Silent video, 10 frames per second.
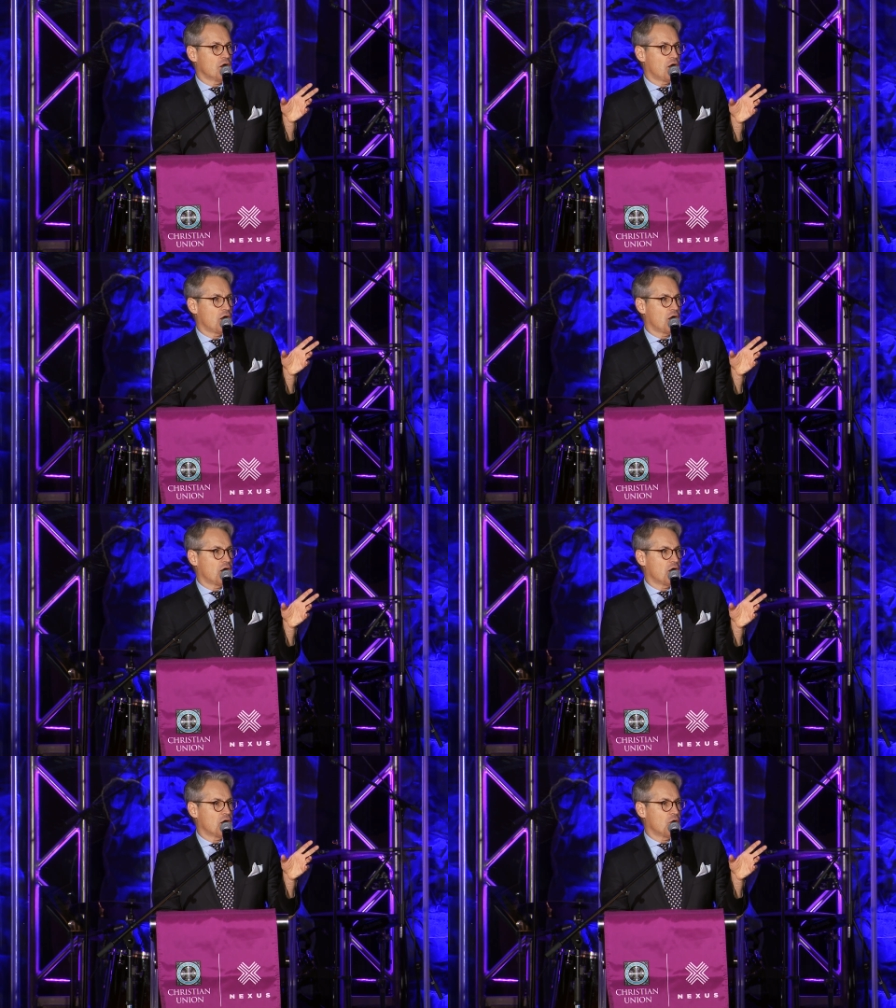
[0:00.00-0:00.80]

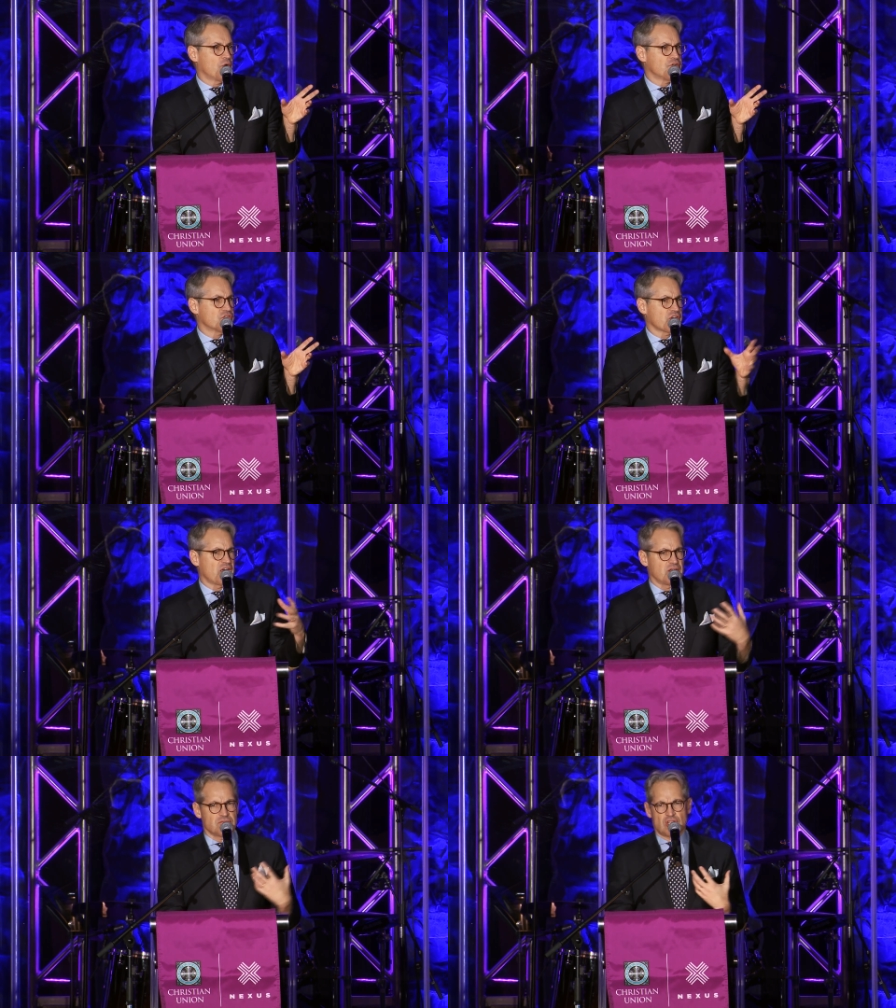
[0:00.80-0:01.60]
uh, when you
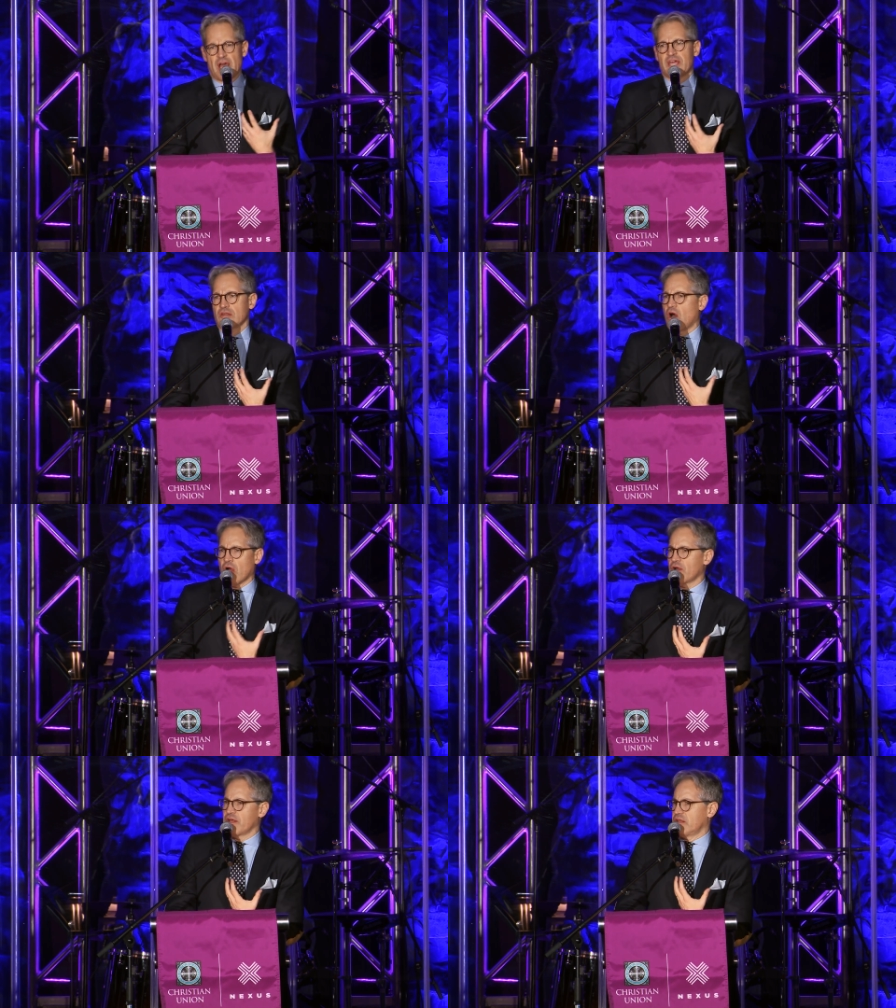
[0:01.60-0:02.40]
say
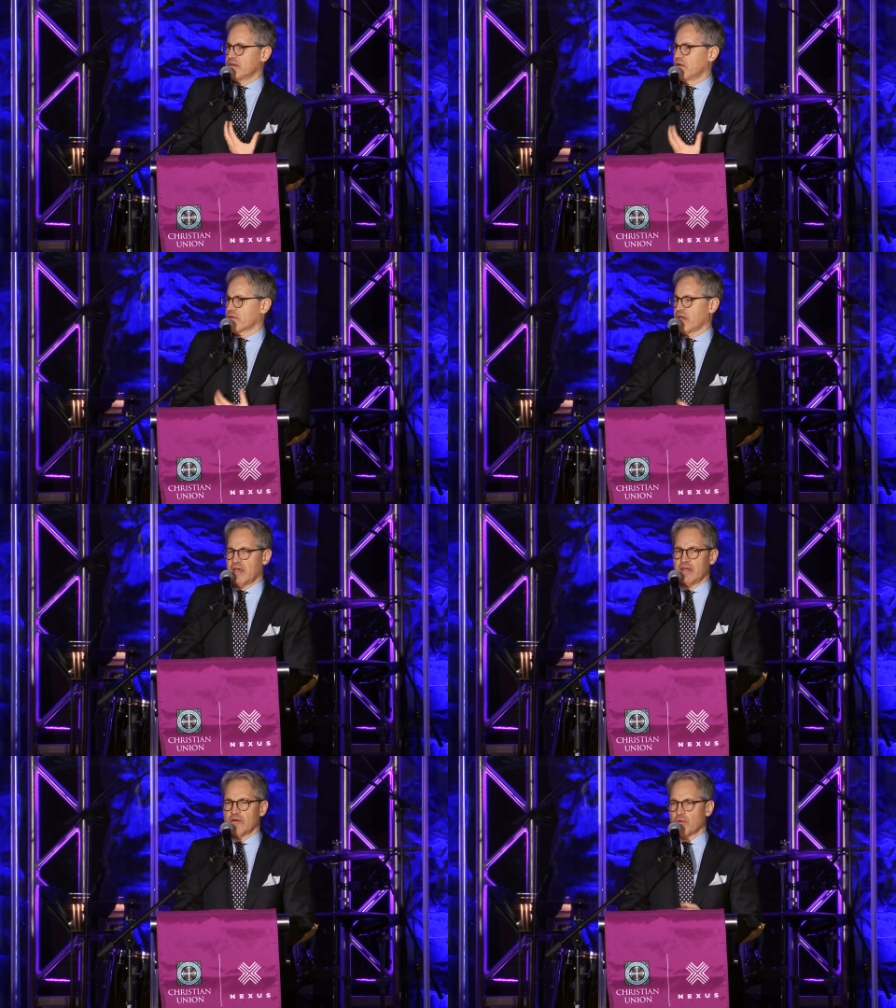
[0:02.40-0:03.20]
lion-hearted,
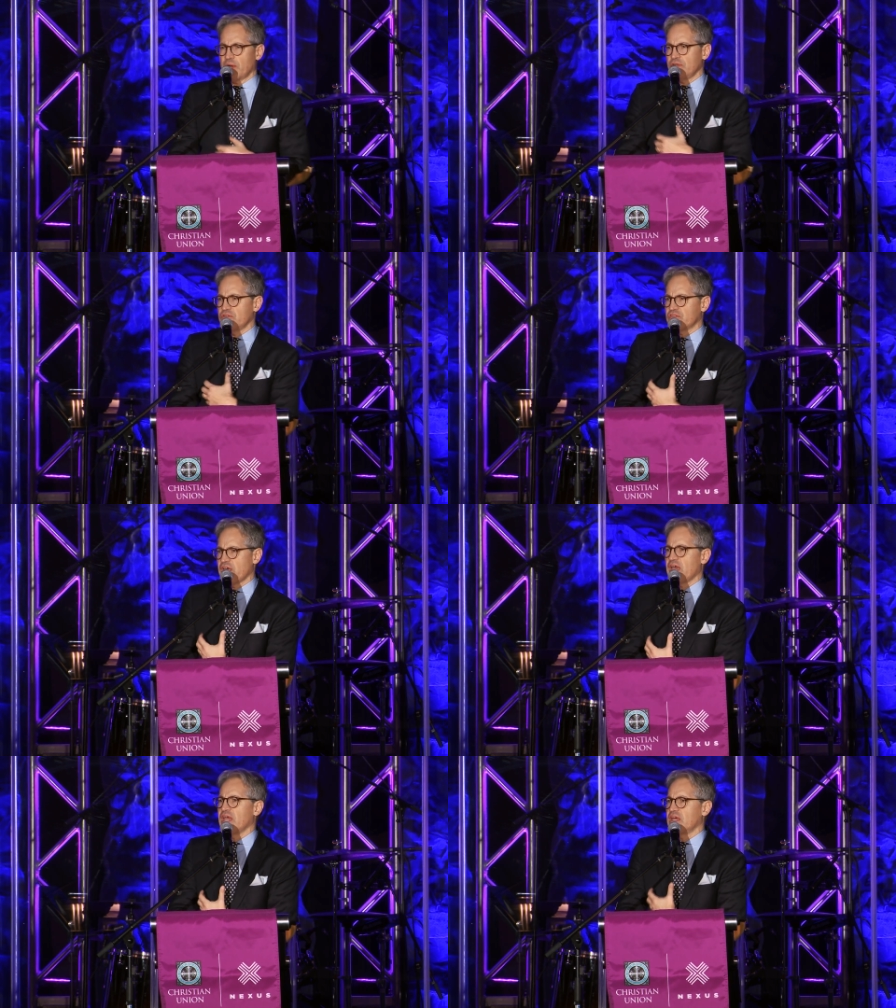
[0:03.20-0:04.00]
okay, or when you
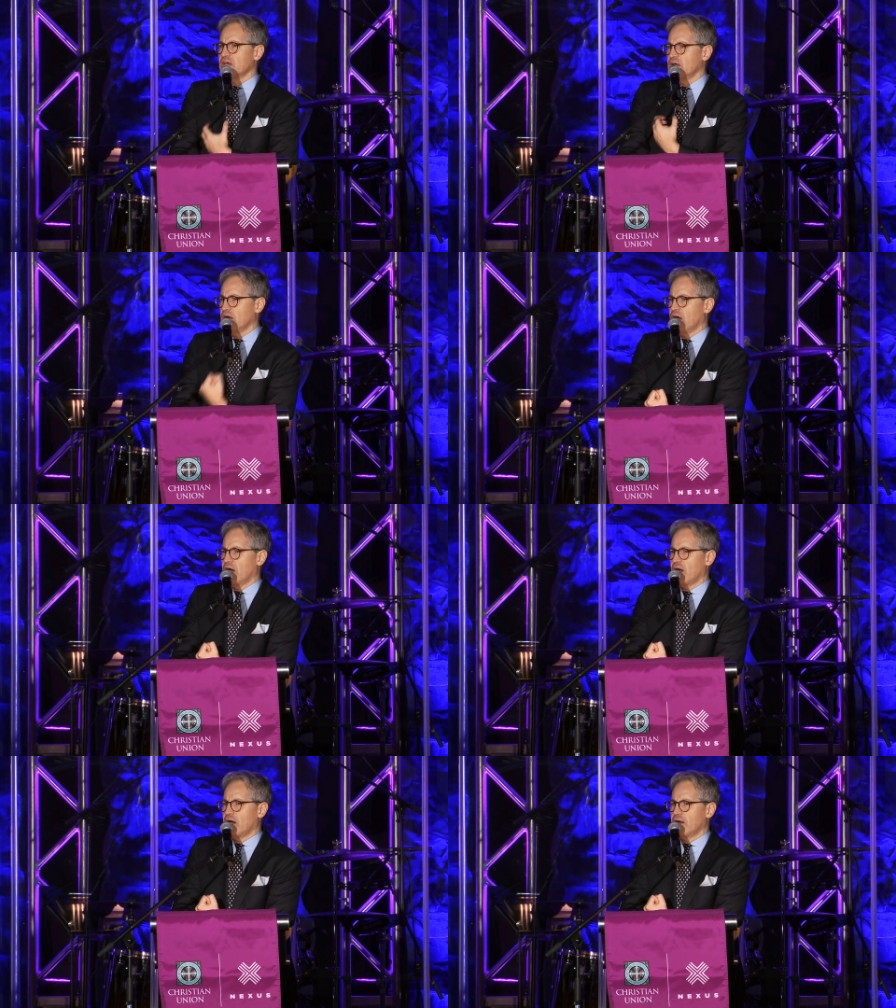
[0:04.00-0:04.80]
say,
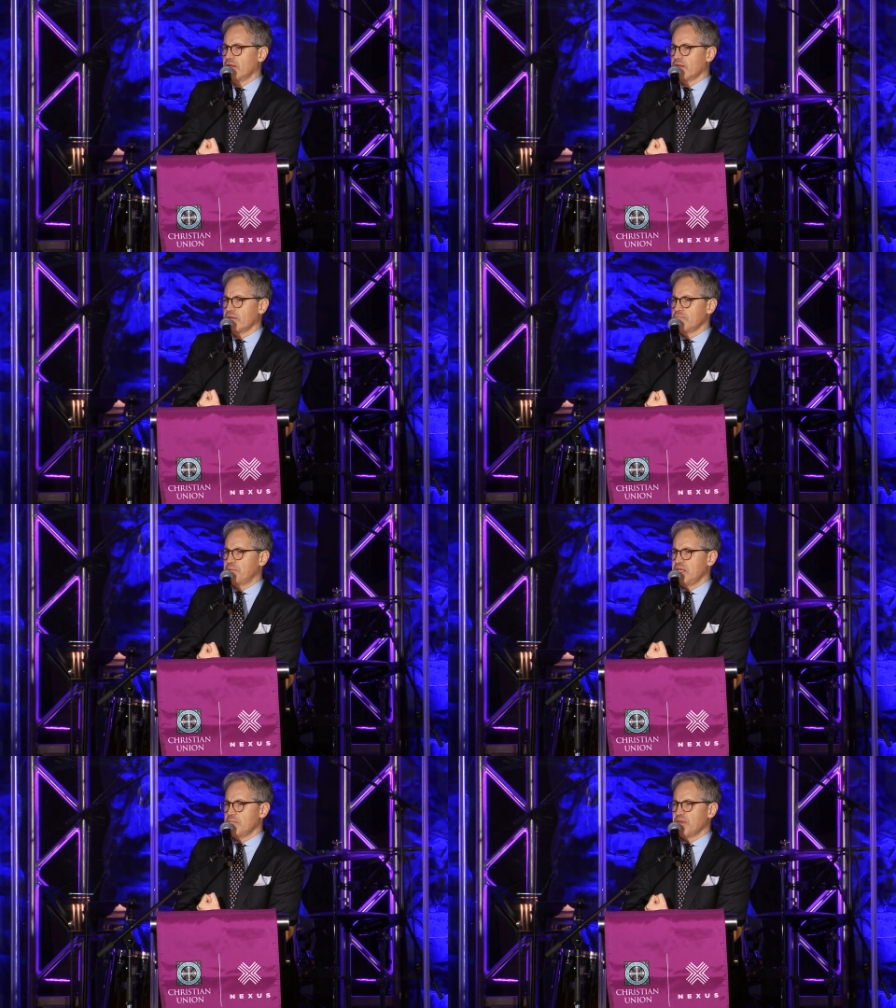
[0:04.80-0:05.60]
Uh,
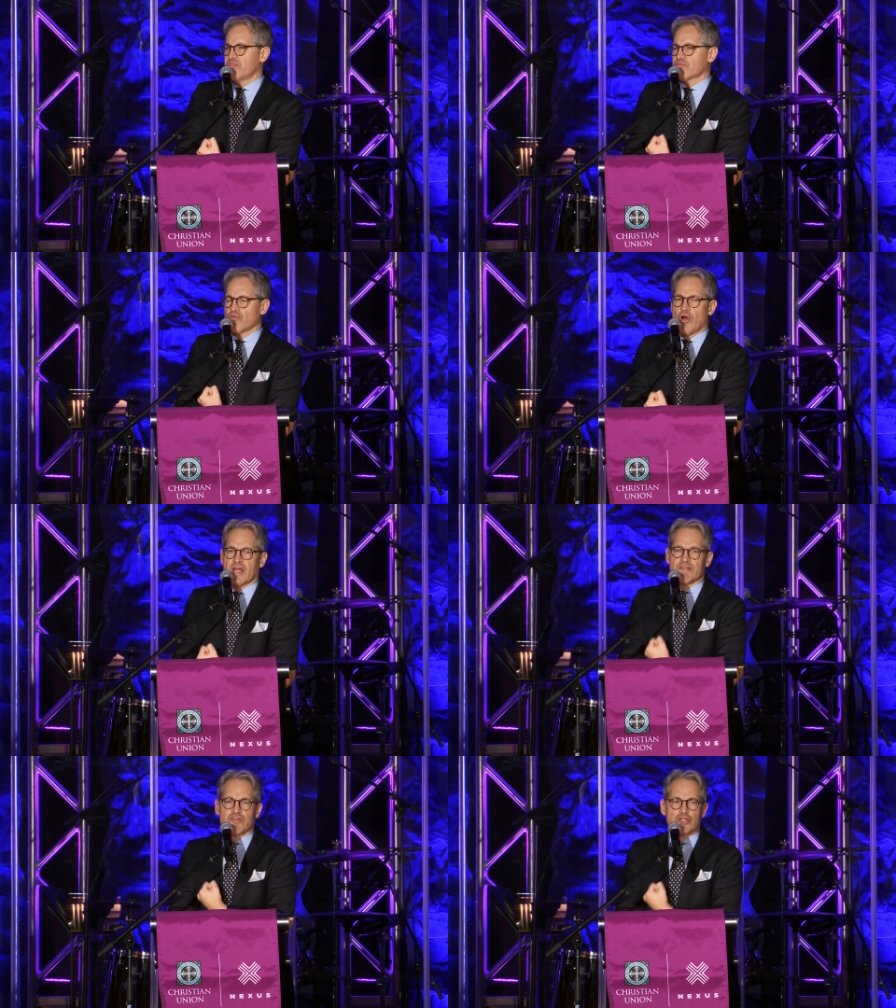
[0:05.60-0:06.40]
be, be
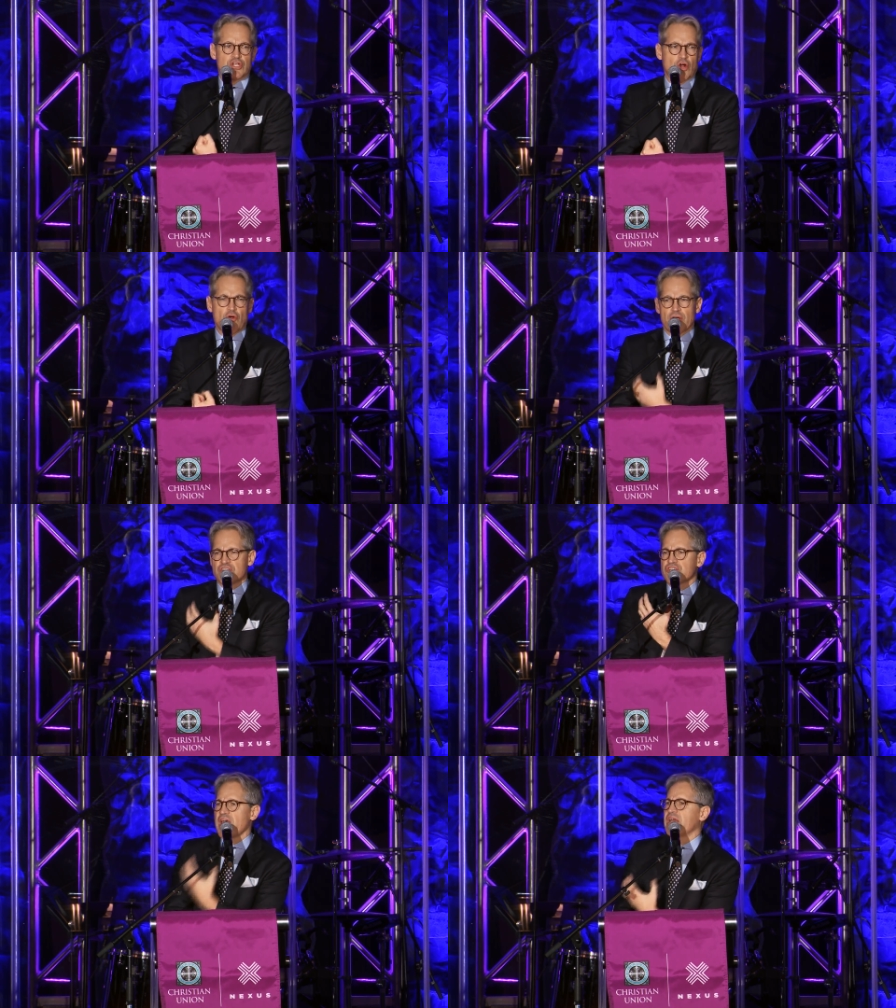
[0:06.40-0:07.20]
strong and of good
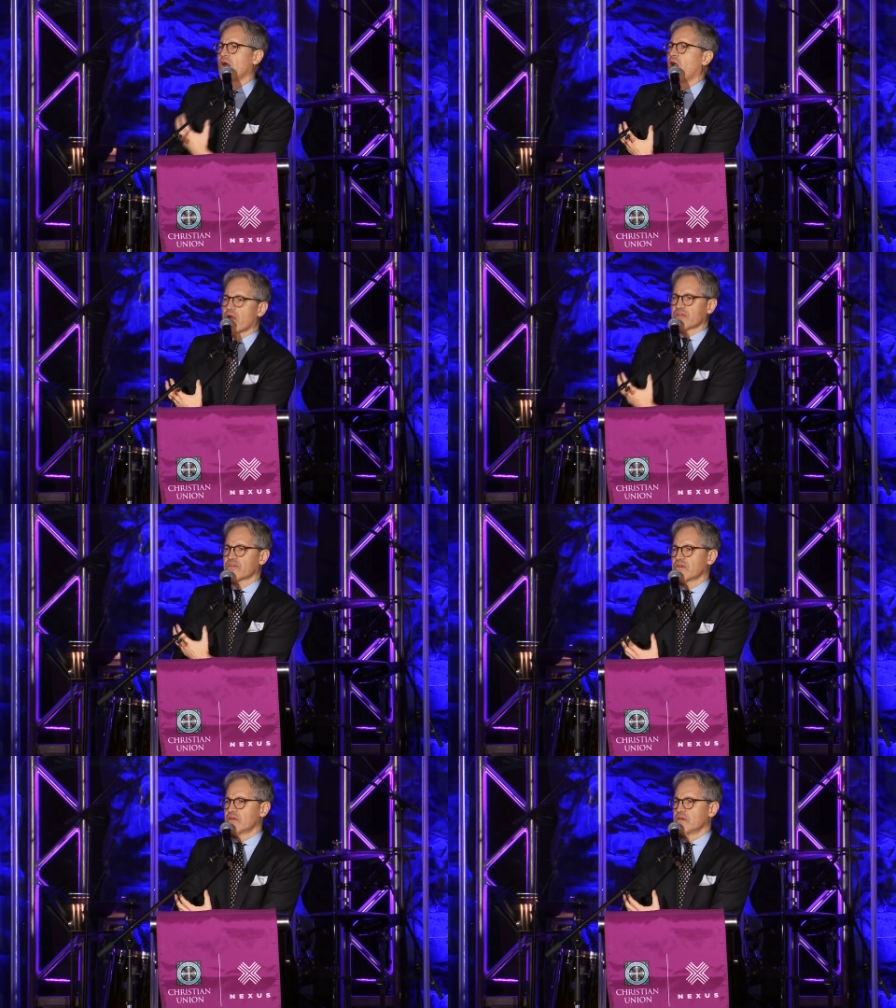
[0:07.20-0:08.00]
courage. Take
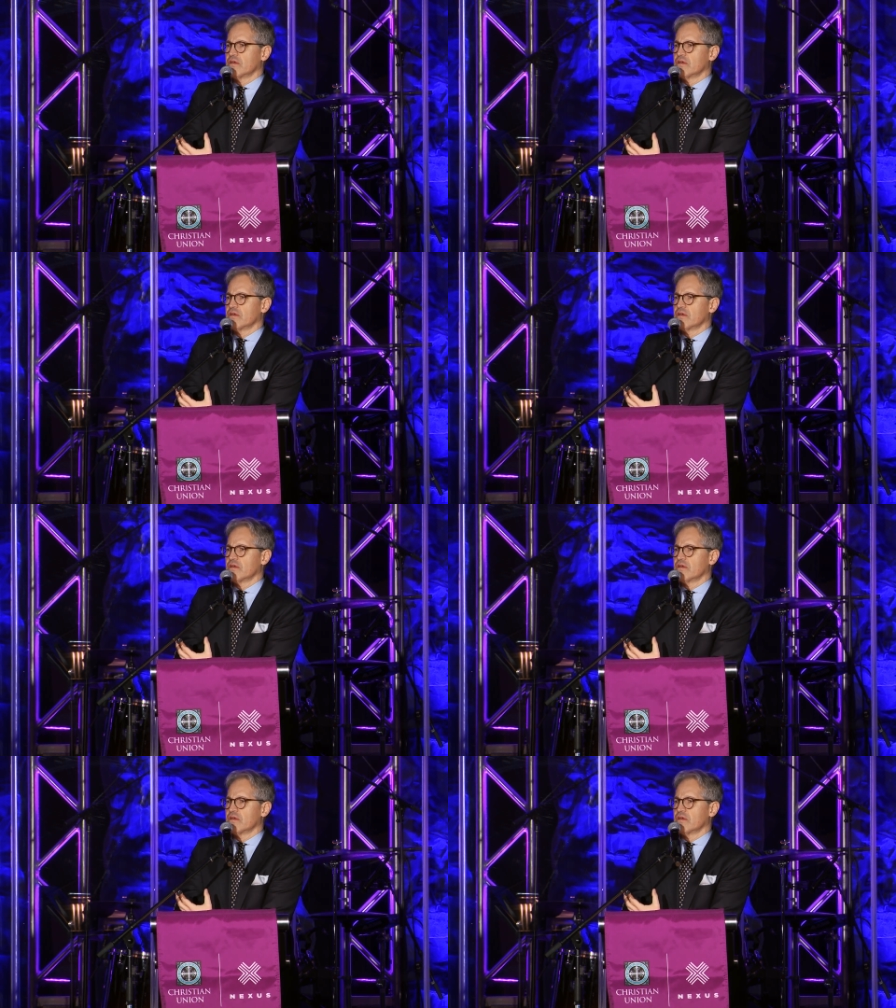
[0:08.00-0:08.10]
heart.